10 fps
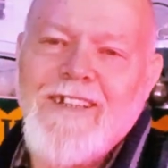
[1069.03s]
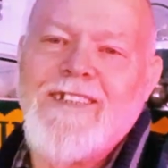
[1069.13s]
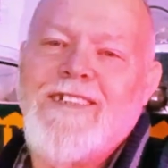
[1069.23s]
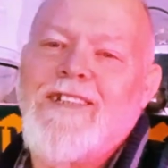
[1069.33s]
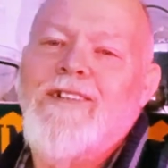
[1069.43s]

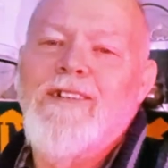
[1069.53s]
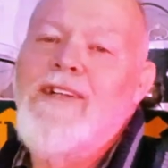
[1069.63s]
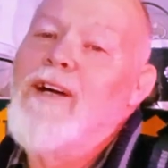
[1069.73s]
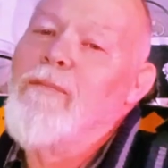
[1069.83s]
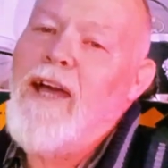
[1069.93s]
So you
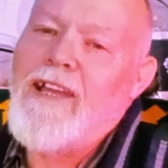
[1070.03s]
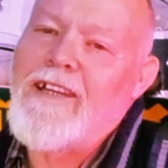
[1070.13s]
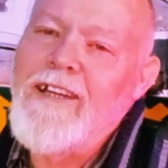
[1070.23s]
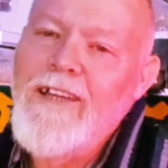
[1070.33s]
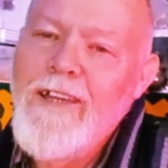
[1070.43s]
go back
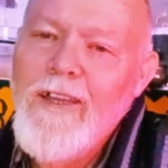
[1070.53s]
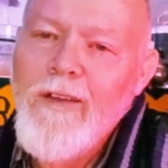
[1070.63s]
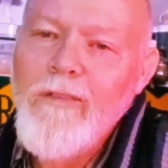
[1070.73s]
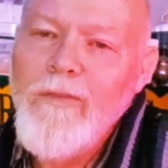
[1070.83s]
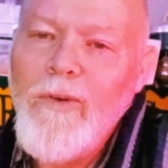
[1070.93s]

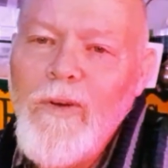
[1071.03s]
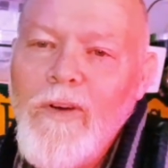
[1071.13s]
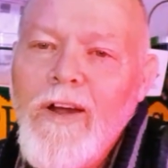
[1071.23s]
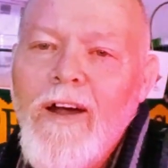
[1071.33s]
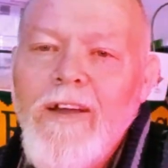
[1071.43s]
for
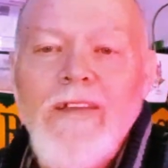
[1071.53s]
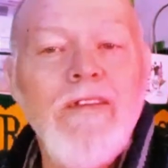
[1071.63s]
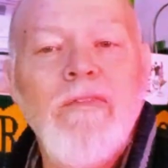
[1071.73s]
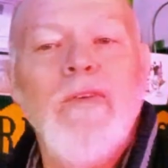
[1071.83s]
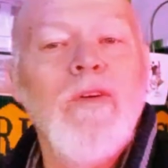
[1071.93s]

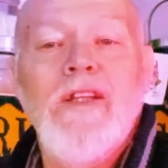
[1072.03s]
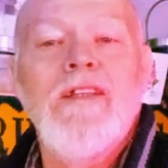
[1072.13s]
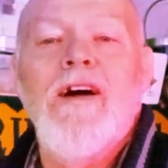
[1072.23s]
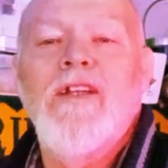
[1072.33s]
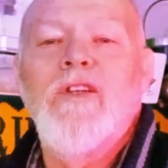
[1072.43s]
the
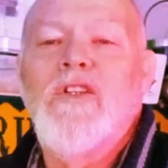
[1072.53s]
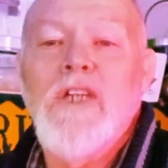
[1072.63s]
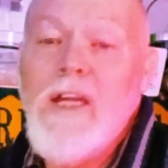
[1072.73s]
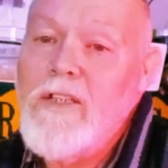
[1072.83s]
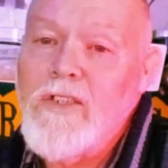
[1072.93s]
tide to
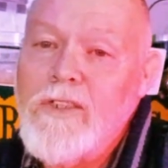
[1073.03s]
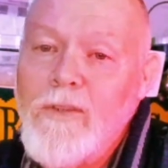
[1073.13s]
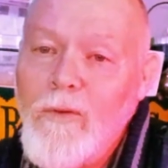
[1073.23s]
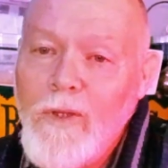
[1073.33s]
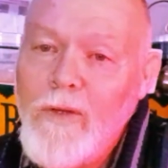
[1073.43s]
change
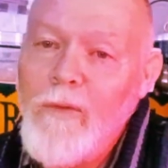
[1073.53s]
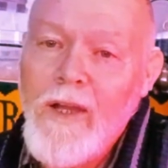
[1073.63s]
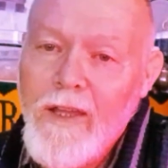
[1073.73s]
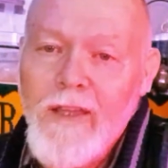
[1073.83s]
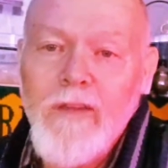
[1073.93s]
all the
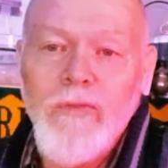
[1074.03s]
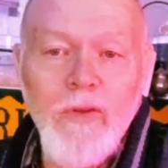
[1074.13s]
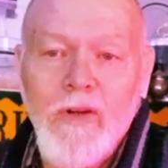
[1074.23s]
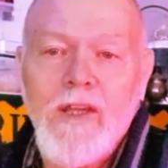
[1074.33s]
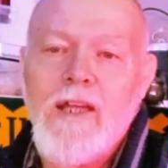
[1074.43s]
way. If
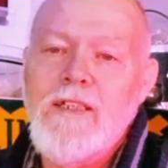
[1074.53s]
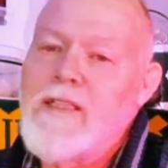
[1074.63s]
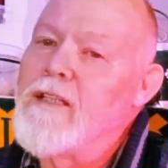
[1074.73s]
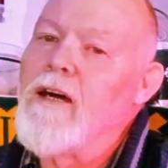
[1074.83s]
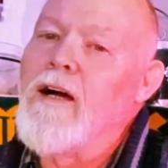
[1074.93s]
you're against
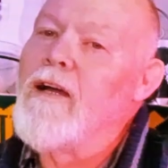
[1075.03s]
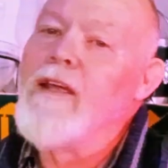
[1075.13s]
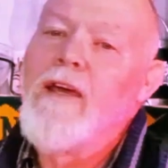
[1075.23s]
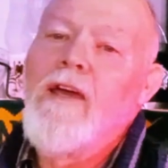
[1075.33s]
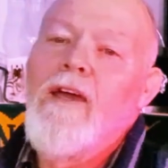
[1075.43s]
the tide,
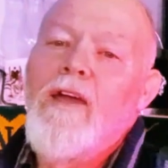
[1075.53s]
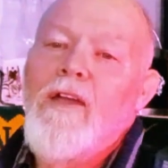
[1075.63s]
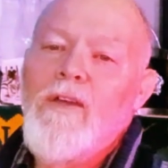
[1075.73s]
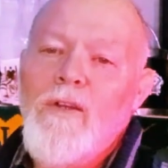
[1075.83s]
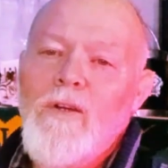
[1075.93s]

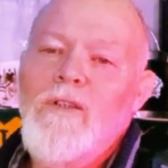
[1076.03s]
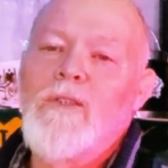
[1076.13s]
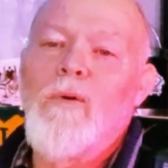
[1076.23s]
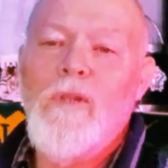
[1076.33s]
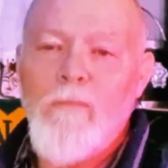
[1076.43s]
you lose
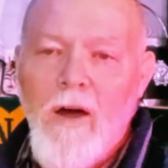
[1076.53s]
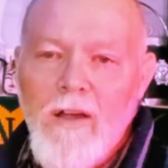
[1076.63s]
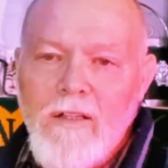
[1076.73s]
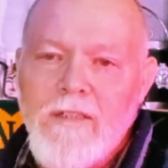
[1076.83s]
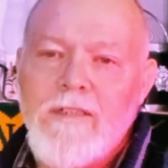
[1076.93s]
all the
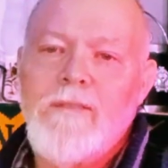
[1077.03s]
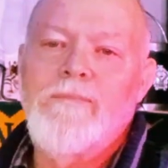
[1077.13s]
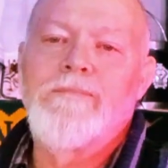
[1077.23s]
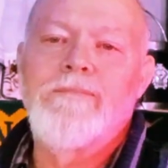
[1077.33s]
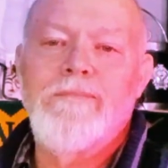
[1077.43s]
miles,
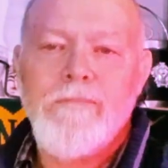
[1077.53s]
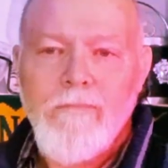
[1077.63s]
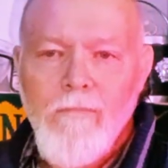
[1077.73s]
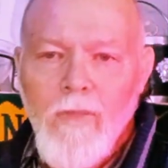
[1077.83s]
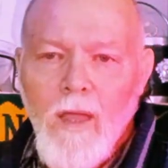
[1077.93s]

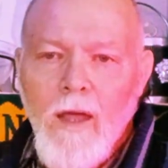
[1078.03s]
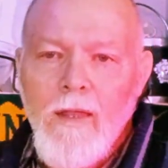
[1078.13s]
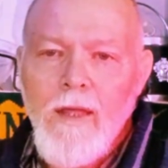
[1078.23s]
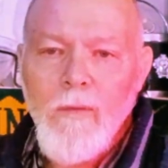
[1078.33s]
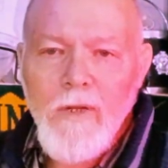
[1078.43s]
and
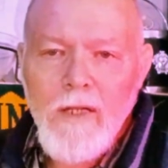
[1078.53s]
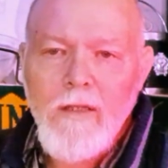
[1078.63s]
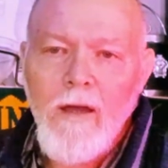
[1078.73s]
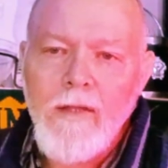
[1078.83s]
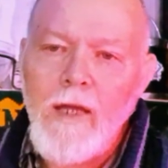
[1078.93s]
then when the
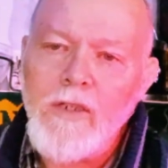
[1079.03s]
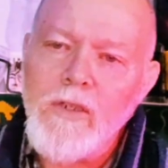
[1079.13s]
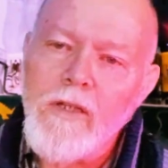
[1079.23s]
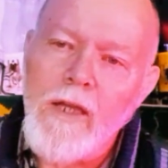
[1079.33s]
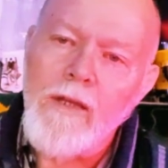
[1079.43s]
tide takes
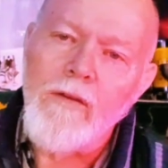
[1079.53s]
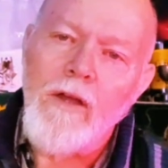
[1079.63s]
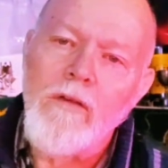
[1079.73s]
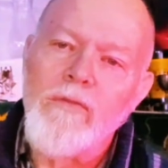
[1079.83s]
you again, you go